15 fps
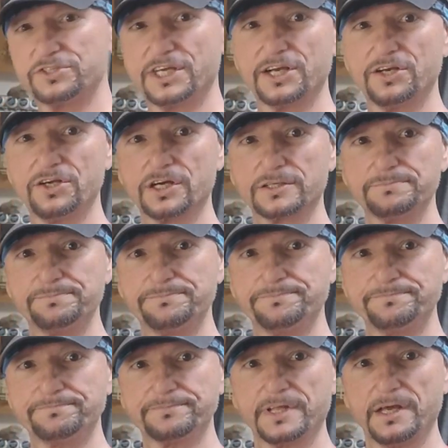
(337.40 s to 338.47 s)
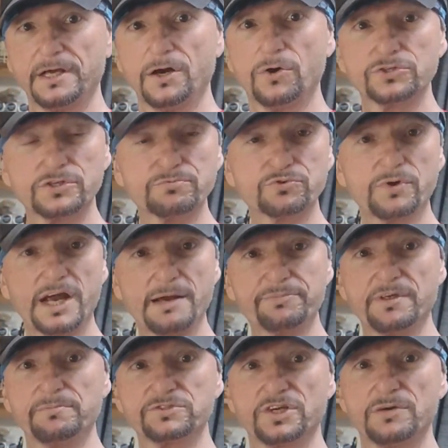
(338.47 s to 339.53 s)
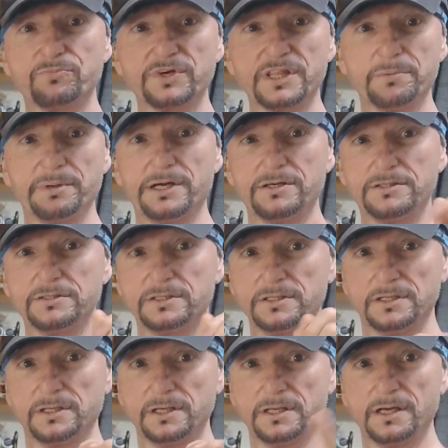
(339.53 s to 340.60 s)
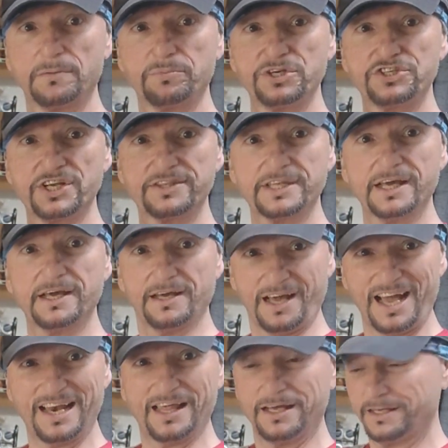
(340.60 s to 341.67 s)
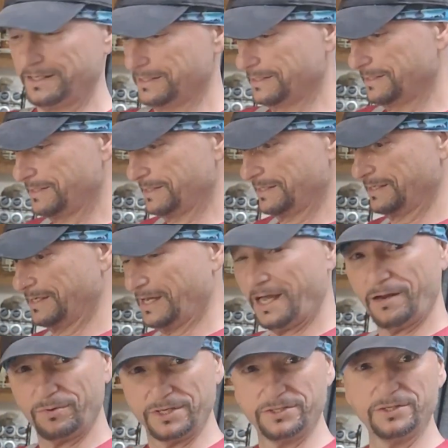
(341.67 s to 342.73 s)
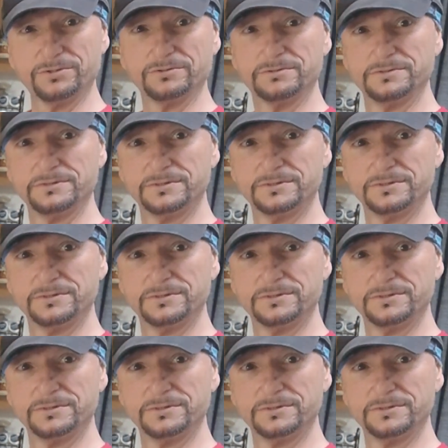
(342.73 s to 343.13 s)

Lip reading: go take a look. Oh, subscribe, thumbs up, ring the bell. Appreciate that. Hi there. I really do.